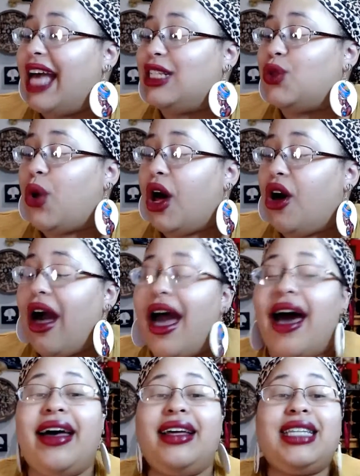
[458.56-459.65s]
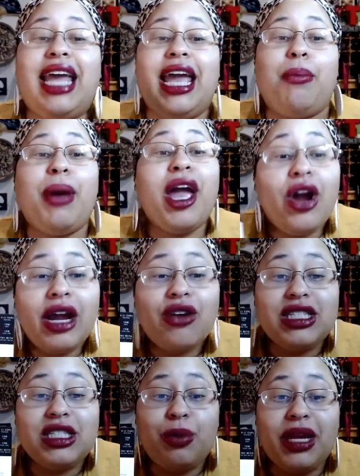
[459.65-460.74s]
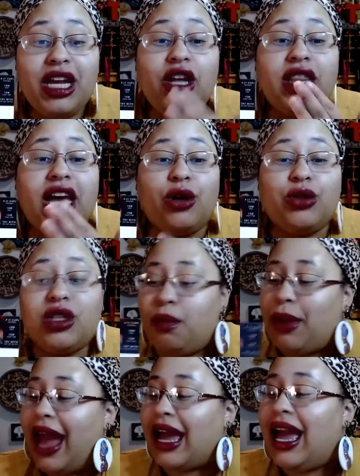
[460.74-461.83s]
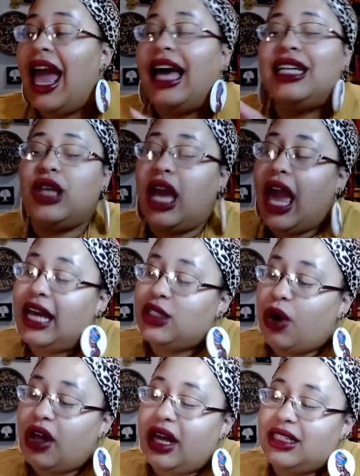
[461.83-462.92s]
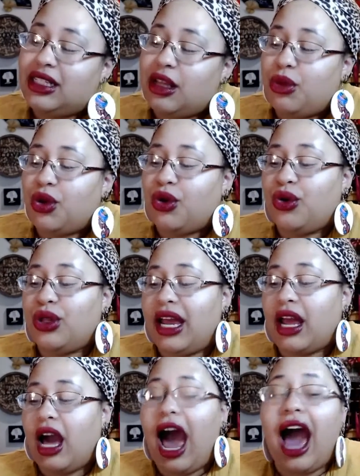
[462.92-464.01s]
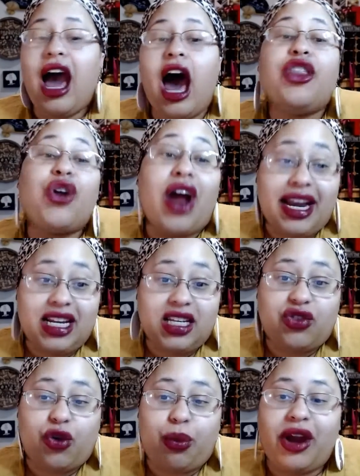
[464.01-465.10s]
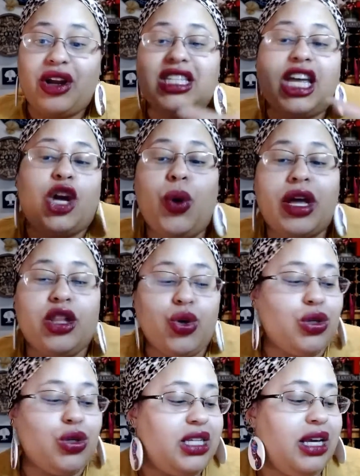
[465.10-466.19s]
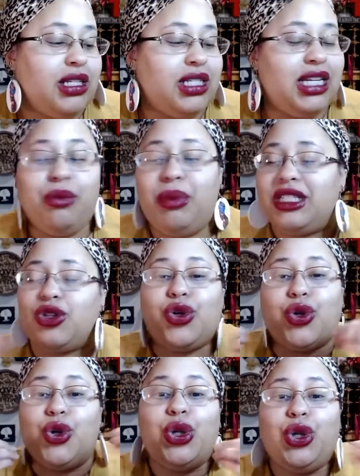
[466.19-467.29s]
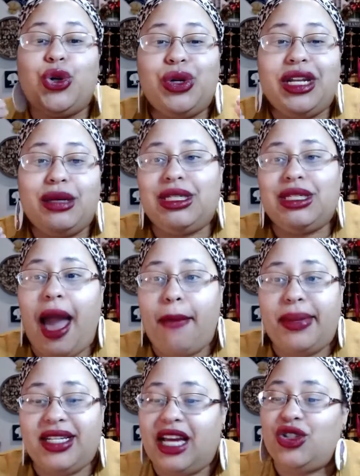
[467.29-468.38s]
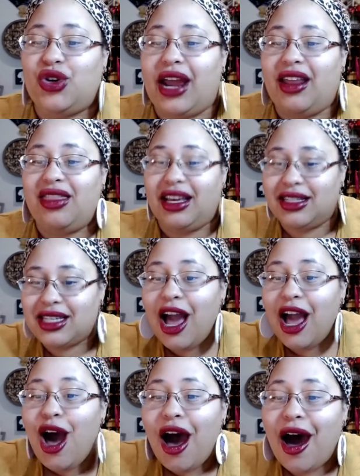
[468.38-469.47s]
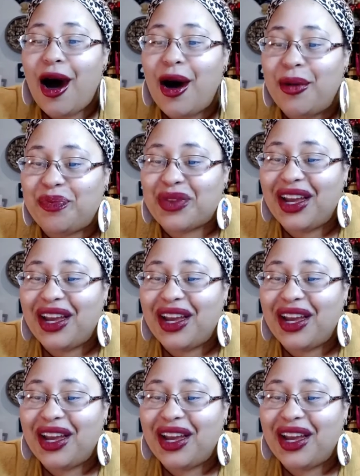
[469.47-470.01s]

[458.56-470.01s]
as well as a pairing recipe that goes in the back, as, as well as some little like other ideas for pairings, like quick little tidbits or little little nips and appetizer kind of things. Um,